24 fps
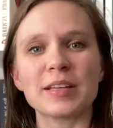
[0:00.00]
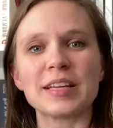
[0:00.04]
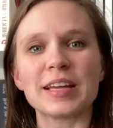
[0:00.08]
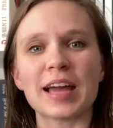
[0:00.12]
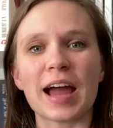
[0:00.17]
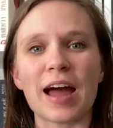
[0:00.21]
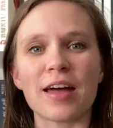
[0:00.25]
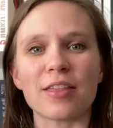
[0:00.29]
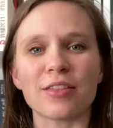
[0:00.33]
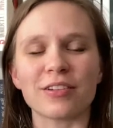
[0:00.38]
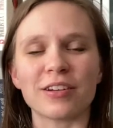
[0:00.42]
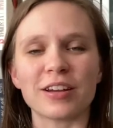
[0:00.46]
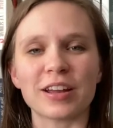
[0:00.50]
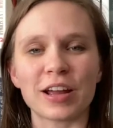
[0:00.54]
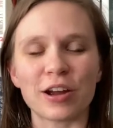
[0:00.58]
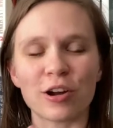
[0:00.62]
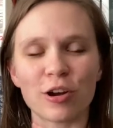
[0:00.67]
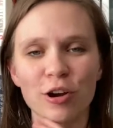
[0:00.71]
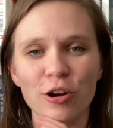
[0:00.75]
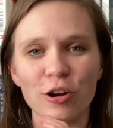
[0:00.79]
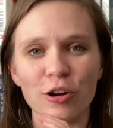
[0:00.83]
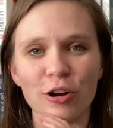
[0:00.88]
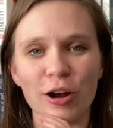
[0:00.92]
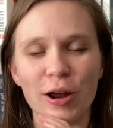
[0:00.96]
gathering at
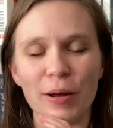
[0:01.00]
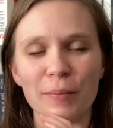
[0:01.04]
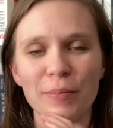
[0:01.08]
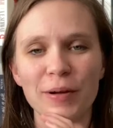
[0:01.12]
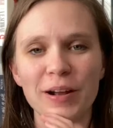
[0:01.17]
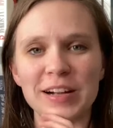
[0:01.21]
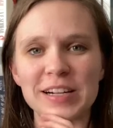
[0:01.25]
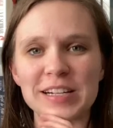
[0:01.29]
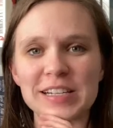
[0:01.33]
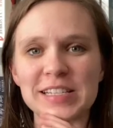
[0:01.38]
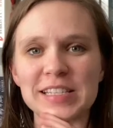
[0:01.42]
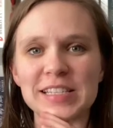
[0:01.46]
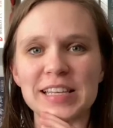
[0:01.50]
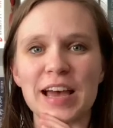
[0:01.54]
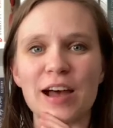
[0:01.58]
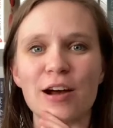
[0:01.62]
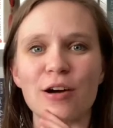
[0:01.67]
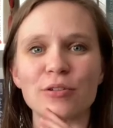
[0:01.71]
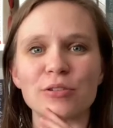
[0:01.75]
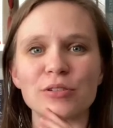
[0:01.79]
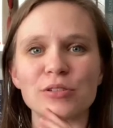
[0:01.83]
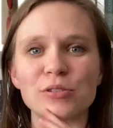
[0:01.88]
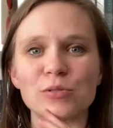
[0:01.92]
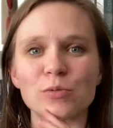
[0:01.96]
her grandparents'
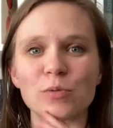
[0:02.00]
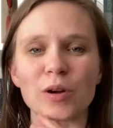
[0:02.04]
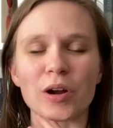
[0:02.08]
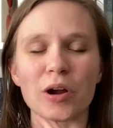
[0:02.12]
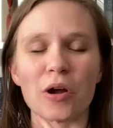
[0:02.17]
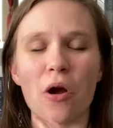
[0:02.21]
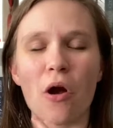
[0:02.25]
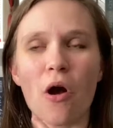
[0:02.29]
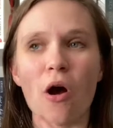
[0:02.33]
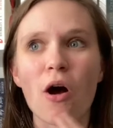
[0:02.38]
house where